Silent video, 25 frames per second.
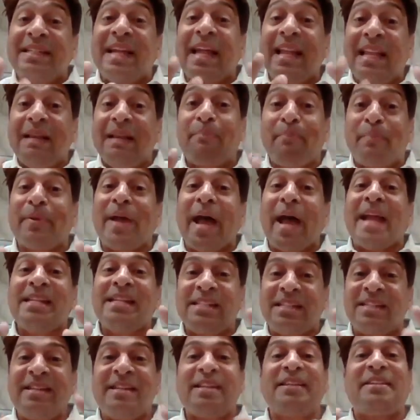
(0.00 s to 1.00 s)
sell
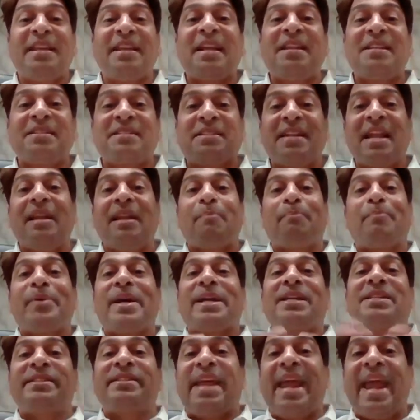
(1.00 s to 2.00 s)
price, retail sell
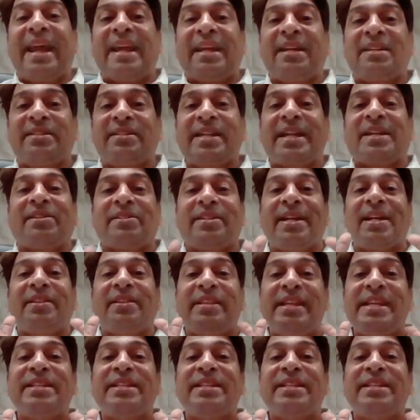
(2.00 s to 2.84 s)
price, etc.